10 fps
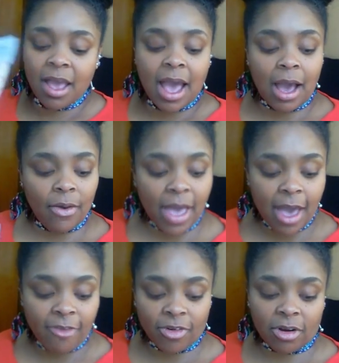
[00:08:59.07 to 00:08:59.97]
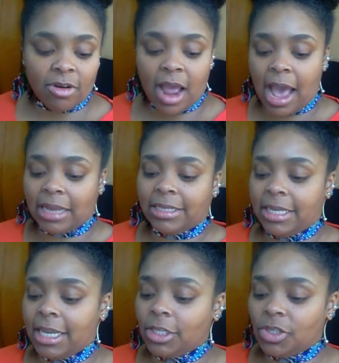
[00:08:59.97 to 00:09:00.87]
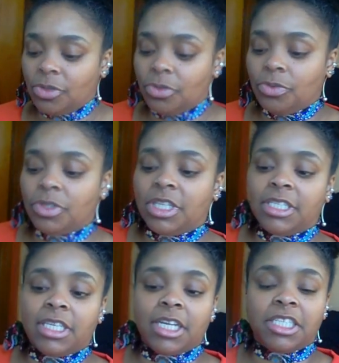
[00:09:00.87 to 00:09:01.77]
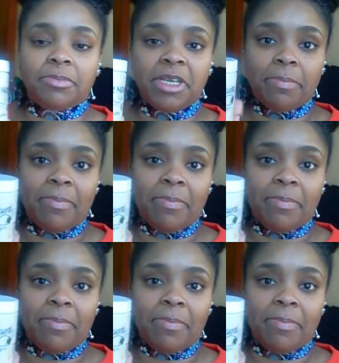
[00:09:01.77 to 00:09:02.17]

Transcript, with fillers: However, I did use the Touch Me